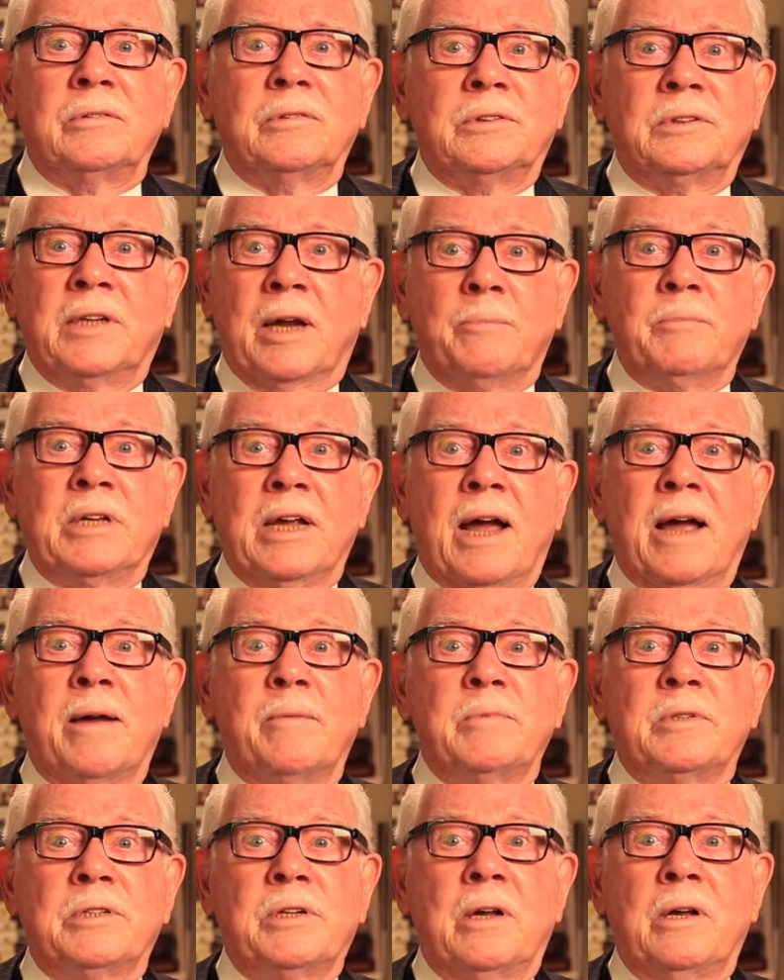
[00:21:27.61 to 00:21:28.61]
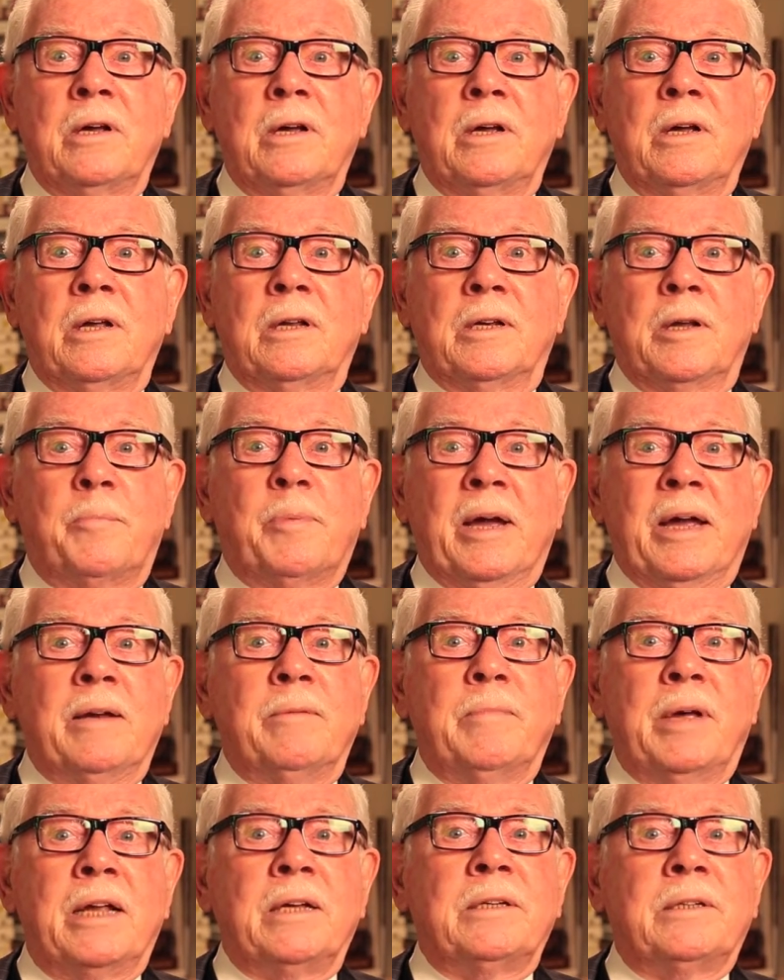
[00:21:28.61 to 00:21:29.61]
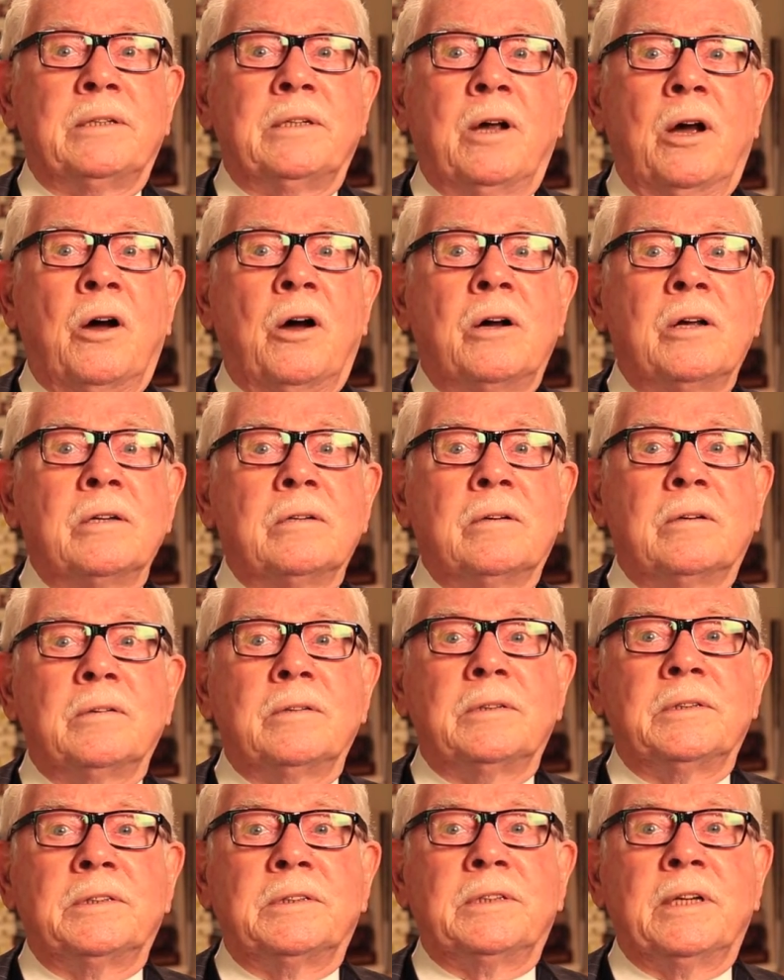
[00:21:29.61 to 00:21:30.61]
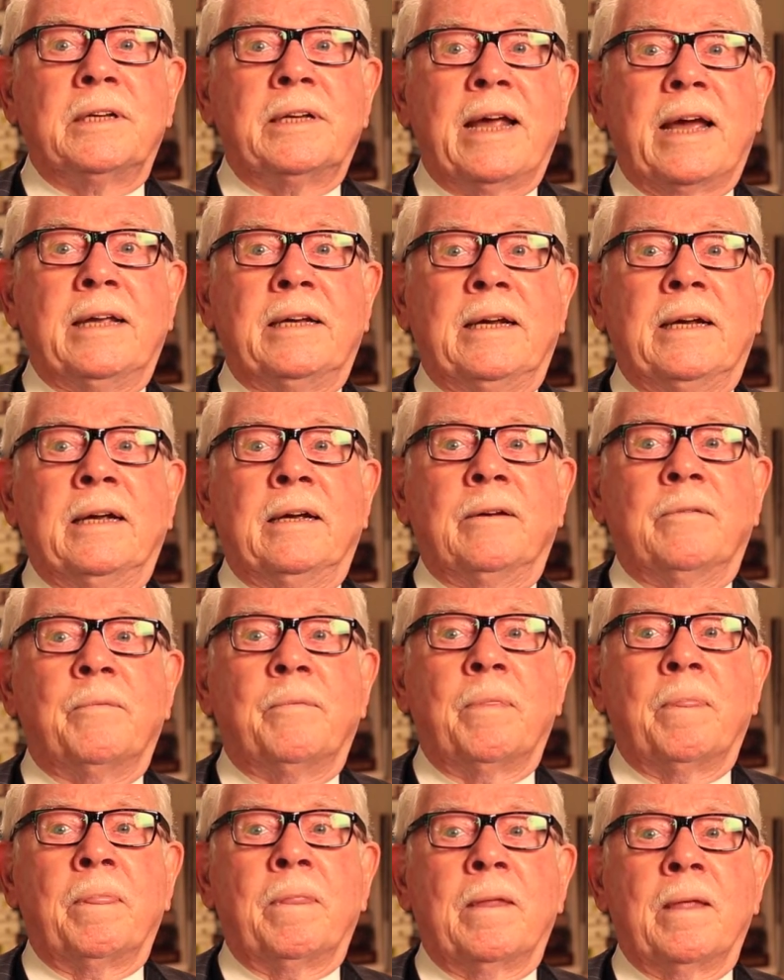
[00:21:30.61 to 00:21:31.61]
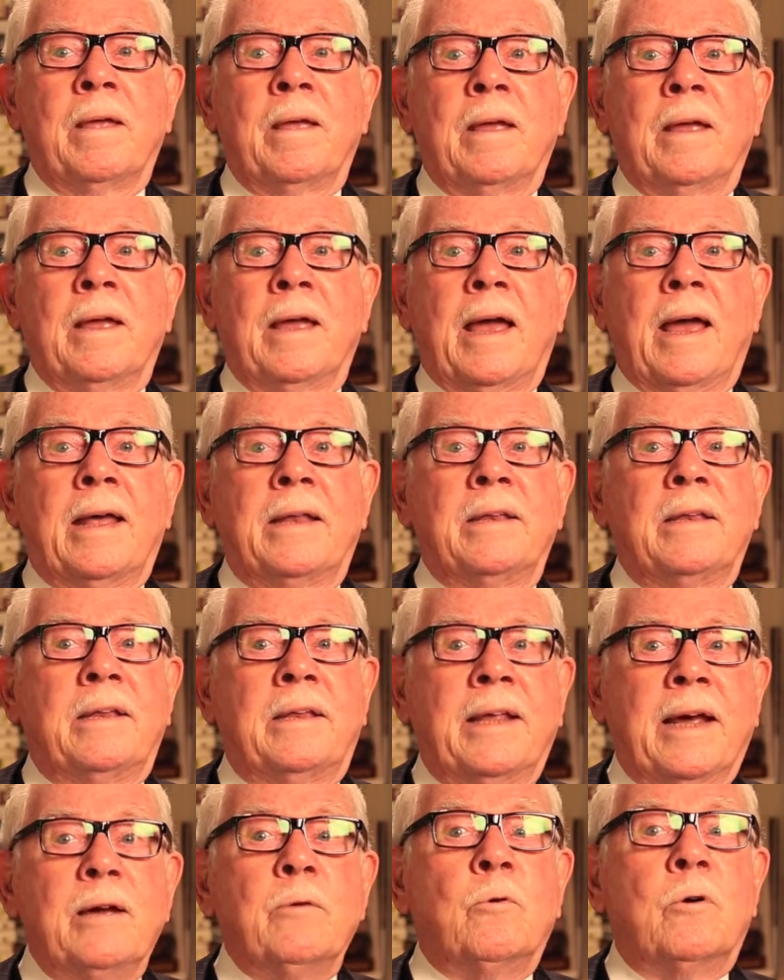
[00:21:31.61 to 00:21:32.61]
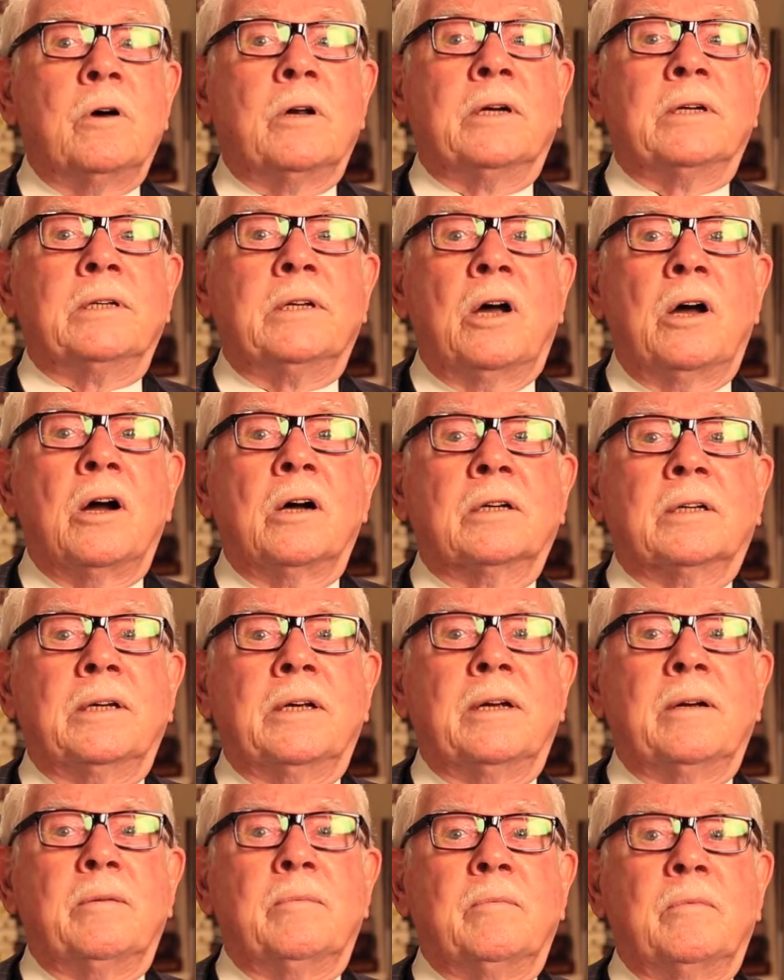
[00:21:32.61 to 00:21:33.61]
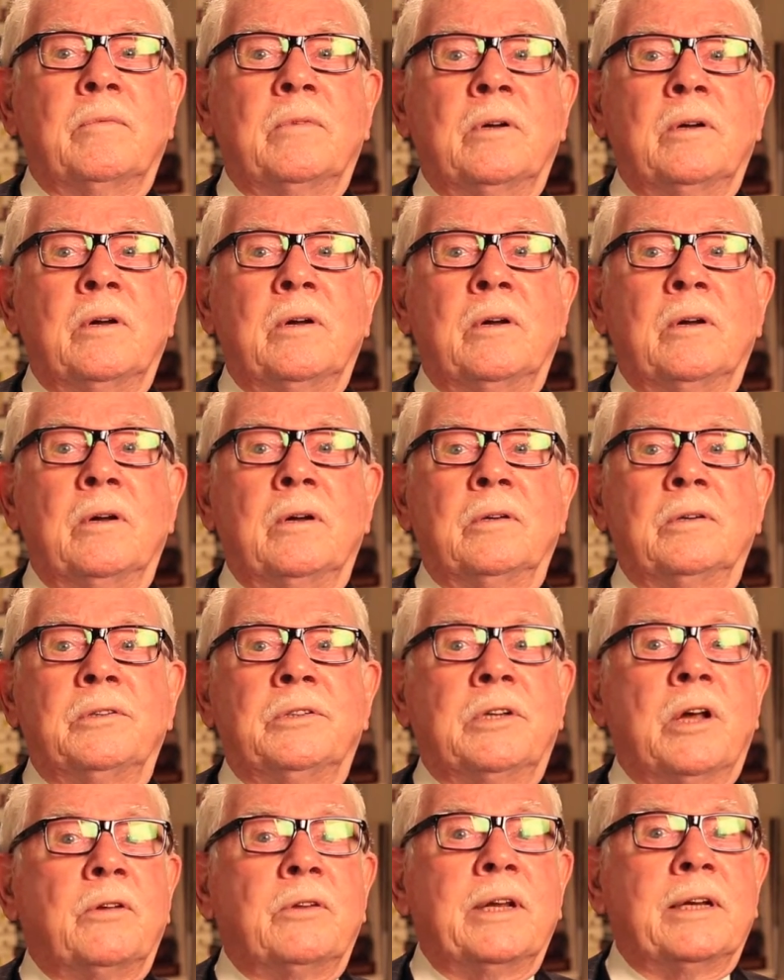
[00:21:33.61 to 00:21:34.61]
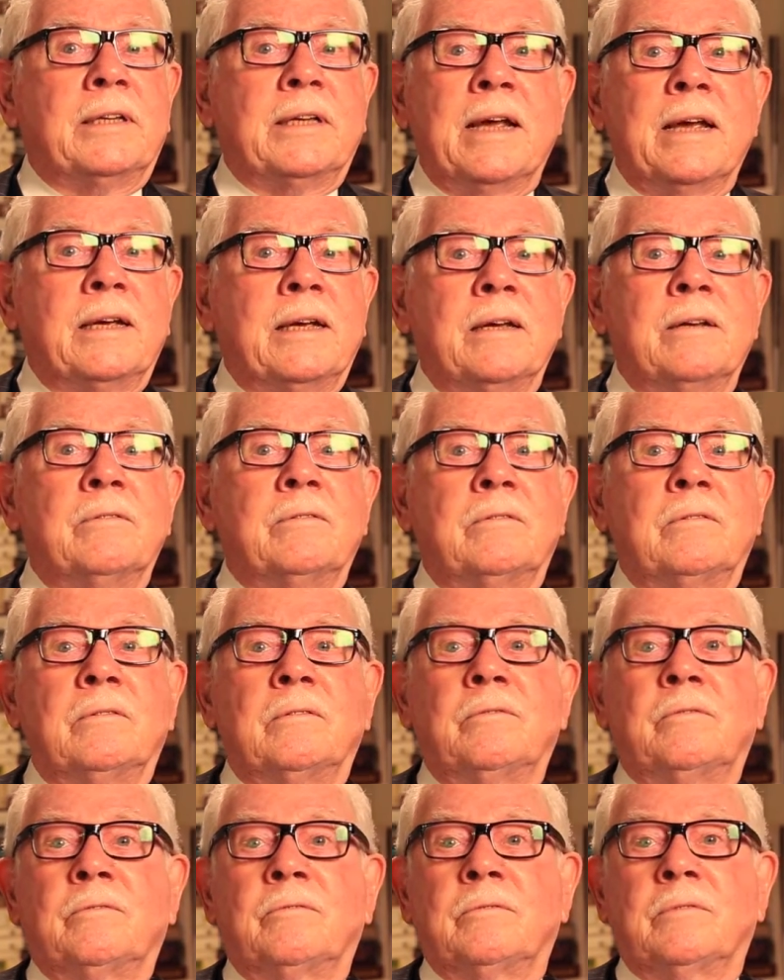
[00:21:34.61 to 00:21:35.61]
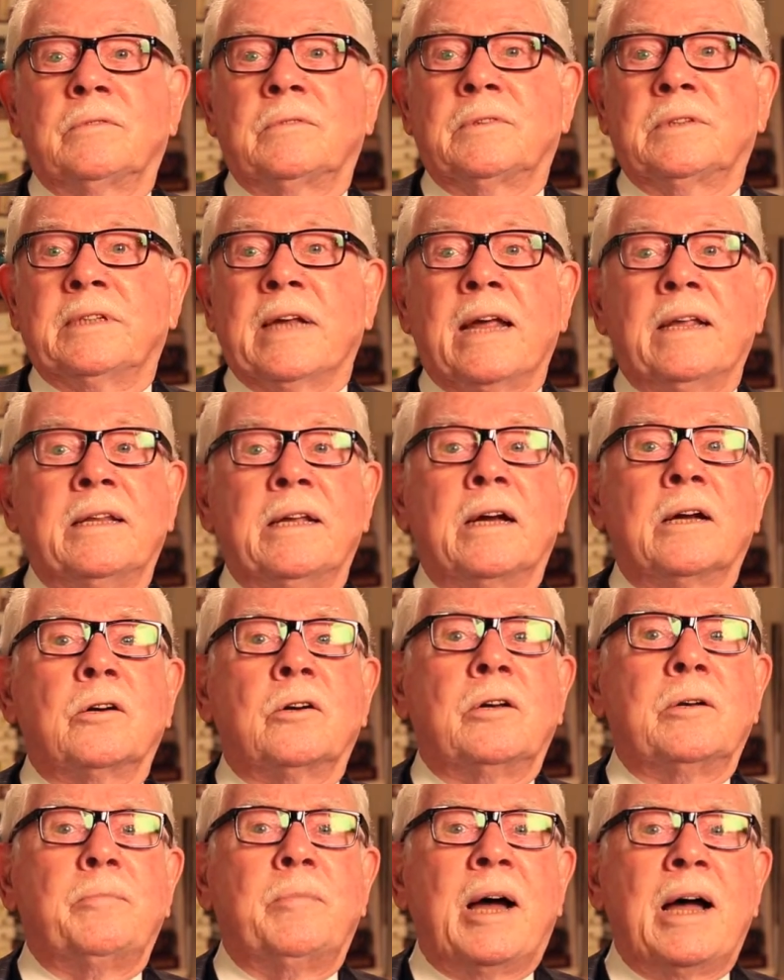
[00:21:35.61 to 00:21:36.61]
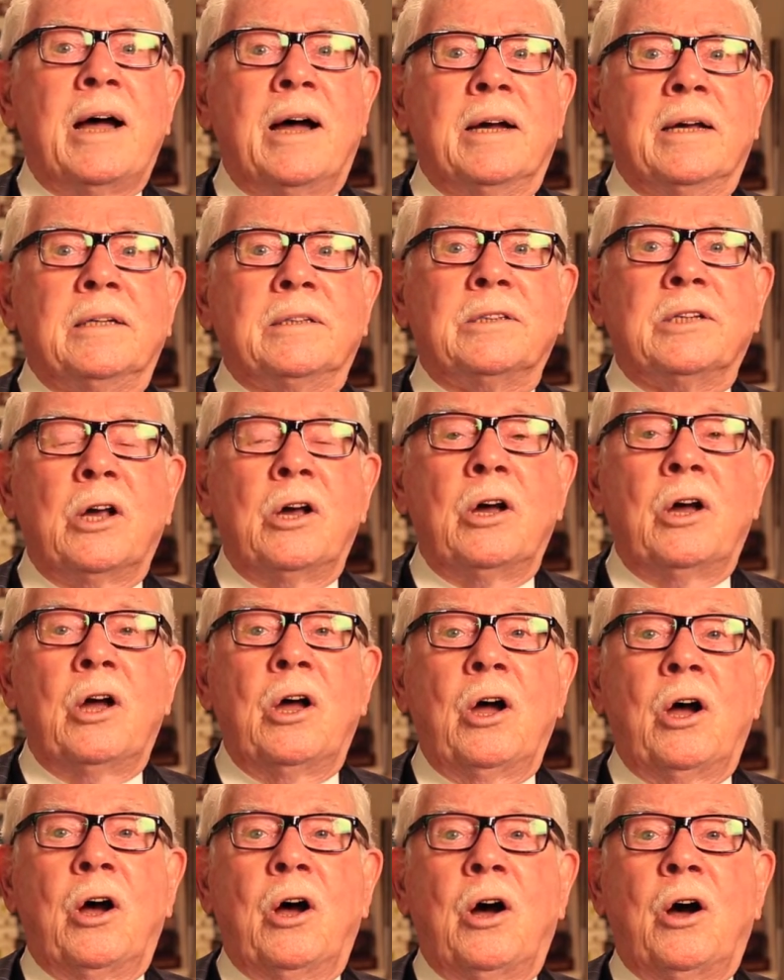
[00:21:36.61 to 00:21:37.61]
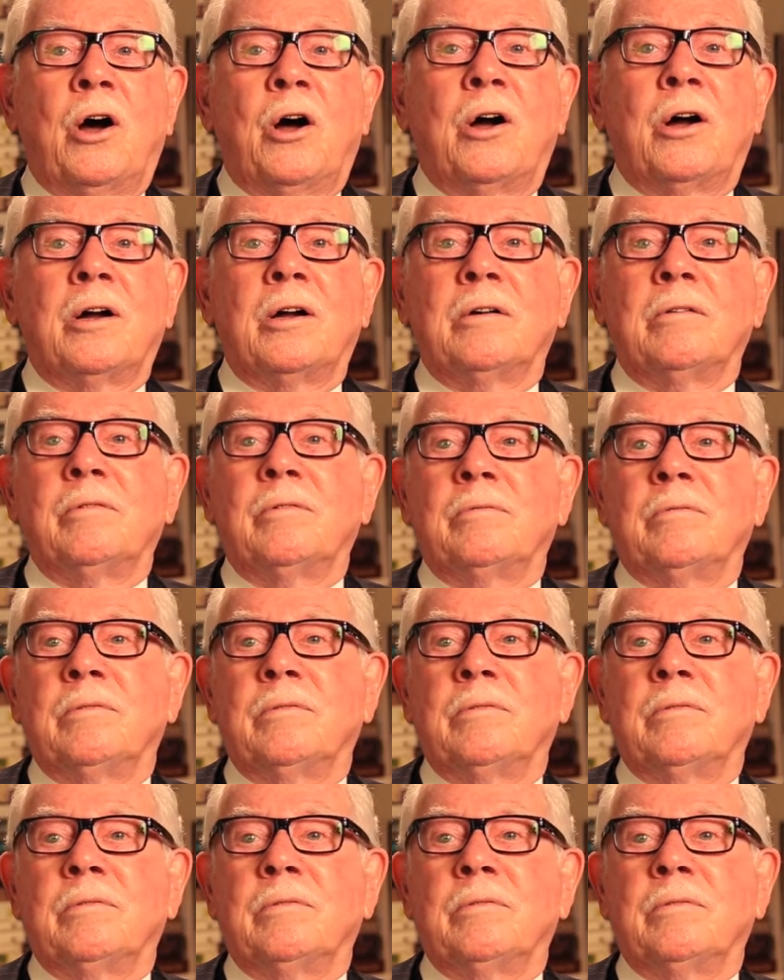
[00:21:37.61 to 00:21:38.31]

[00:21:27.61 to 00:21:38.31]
Sometimes the pain meds are sedating, and they want to talk to him so that they can say their goodbyes or